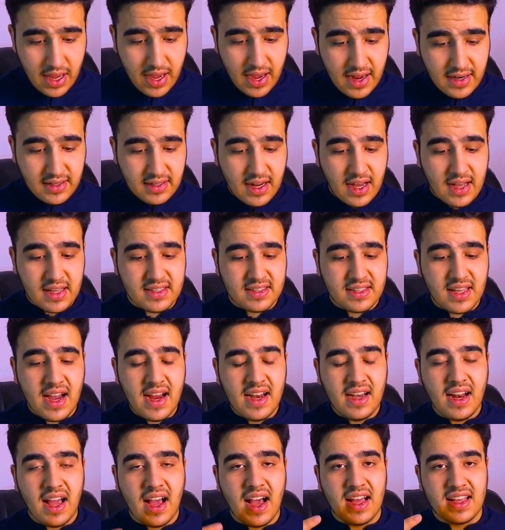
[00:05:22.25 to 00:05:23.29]
It
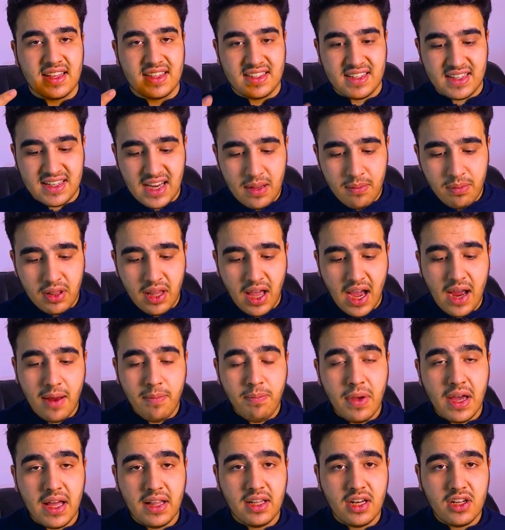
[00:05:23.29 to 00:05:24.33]
assign a stable
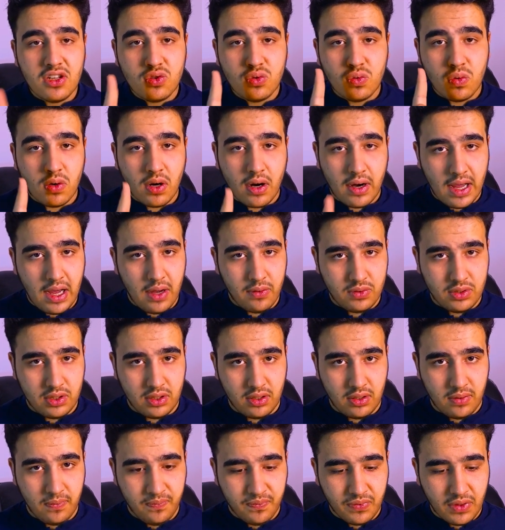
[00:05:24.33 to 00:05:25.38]
IP address to a
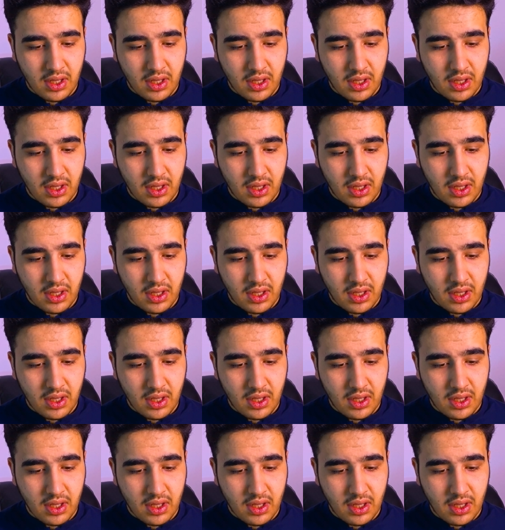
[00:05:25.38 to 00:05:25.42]
router.